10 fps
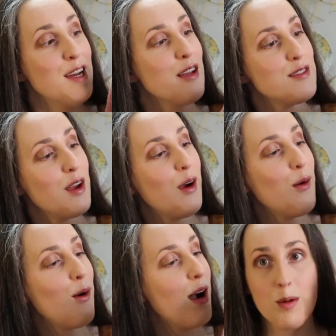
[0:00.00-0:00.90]

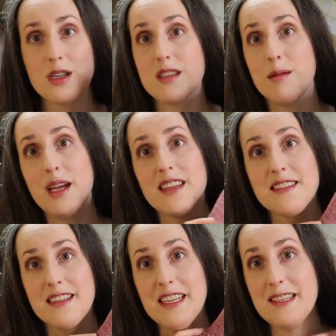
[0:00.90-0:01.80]
So we're just going to make
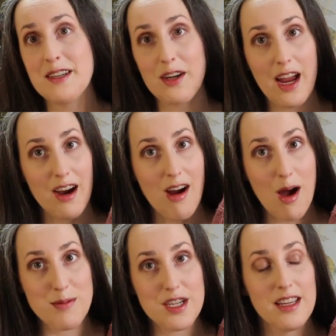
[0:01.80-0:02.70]
this an easier care
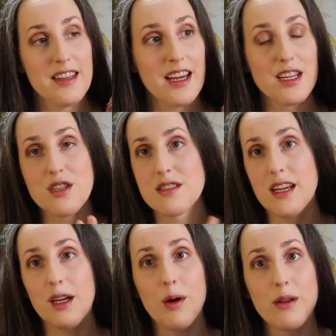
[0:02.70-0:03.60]
option that can just
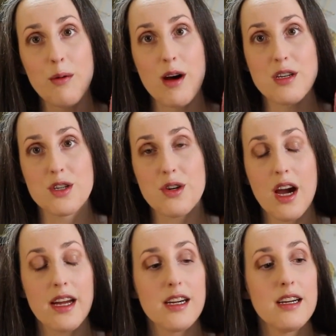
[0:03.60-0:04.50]
like go in the washer
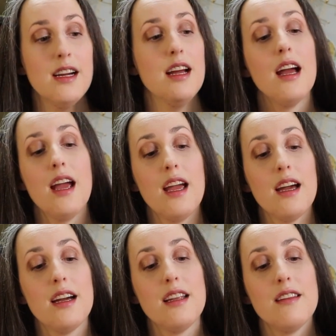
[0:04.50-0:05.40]
dryer,
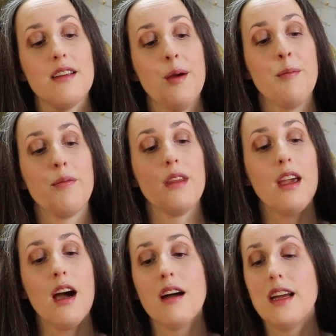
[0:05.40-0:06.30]
and
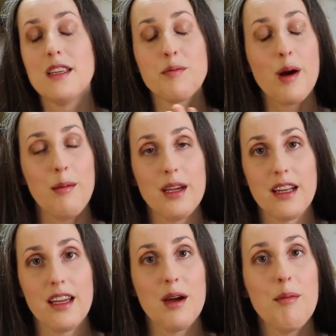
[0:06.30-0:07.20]
yeah, it's probably going
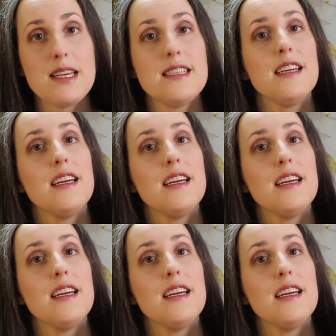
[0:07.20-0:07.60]
to get messy.